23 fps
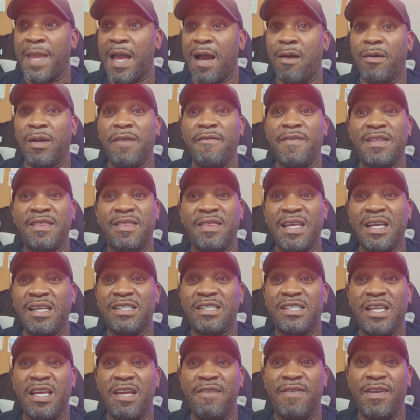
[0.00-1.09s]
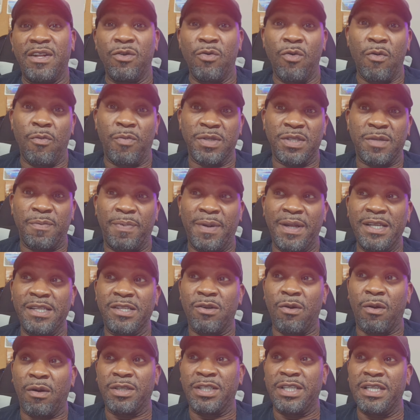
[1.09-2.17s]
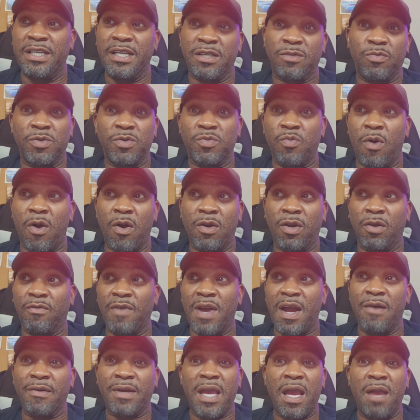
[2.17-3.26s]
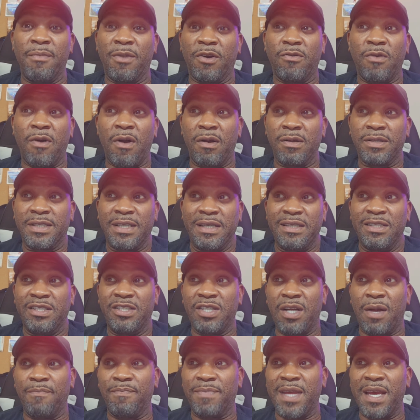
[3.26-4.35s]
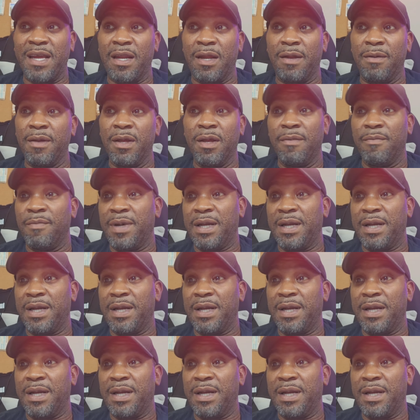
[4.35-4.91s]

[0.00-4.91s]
I don't even think she even knew it was a police car. She just was walking around, came across and jumped in it.